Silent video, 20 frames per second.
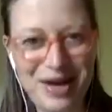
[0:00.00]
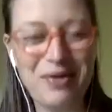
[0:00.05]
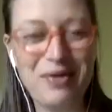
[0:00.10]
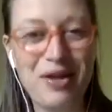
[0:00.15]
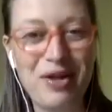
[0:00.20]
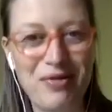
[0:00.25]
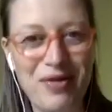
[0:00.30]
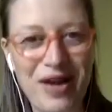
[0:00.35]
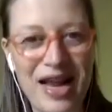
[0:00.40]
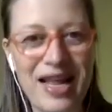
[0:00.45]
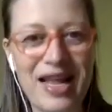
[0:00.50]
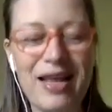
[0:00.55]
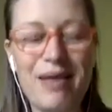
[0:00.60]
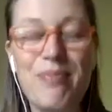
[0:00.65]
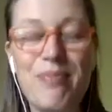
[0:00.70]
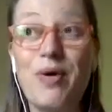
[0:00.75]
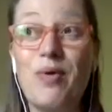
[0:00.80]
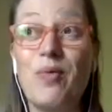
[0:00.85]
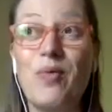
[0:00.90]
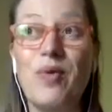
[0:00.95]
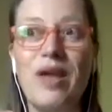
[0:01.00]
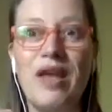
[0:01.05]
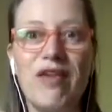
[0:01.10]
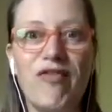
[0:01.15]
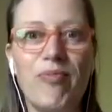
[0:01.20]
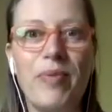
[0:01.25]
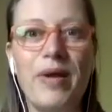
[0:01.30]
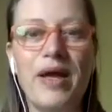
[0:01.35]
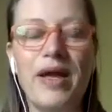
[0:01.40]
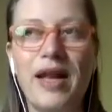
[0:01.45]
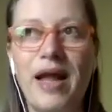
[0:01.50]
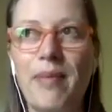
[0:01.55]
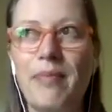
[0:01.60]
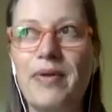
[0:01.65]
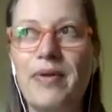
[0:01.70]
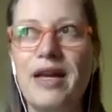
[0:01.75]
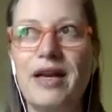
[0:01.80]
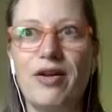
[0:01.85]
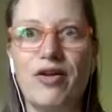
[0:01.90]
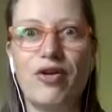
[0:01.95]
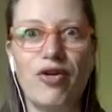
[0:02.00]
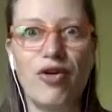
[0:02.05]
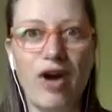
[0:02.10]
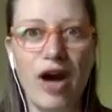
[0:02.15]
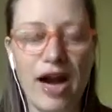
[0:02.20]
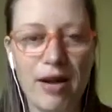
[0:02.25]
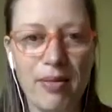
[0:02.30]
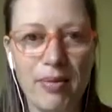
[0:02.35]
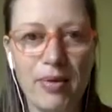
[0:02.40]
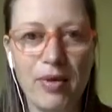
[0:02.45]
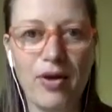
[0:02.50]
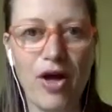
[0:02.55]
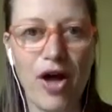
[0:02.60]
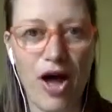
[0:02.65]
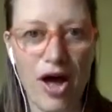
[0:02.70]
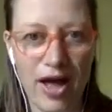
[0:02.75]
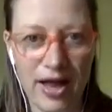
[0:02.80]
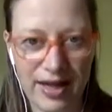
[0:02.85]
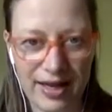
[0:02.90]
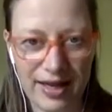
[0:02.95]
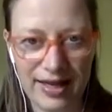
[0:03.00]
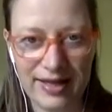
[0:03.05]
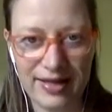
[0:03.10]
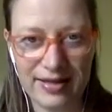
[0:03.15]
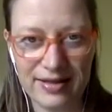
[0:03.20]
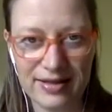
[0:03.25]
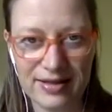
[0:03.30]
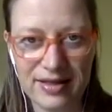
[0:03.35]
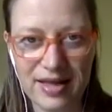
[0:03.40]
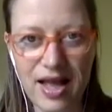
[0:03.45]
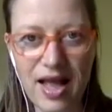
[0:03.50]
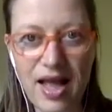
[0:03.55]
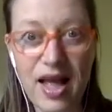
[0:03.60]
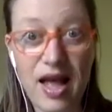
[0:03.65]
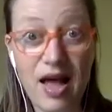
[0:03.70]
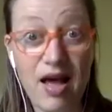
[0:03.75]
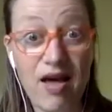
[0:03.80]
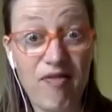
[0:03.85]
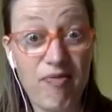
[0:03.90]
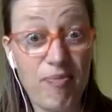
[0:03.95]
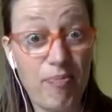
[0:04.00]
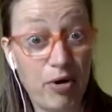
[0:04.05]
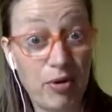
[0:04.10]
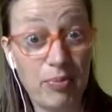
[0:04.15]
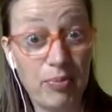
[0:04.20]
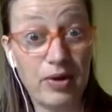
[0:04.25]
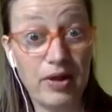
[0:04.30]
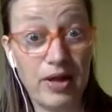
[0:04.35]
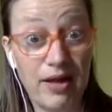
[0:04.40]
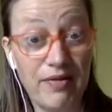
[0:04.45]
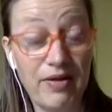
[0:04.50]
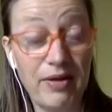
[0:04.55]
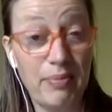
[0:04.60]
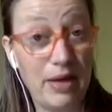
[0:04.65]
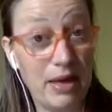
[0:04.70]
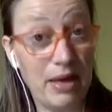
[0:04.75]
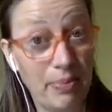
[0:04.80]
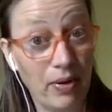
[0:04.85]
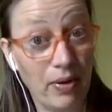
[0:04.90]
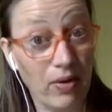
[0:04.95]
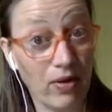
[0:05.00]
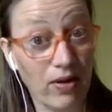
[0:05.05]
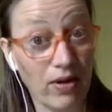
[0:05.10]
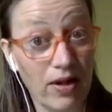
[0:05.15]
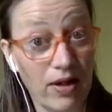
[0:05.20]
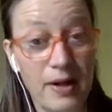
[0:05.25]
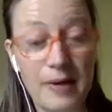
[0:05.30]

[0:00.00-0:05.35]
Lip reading: they're ready. But we've built up an incredible audience of purple loving people.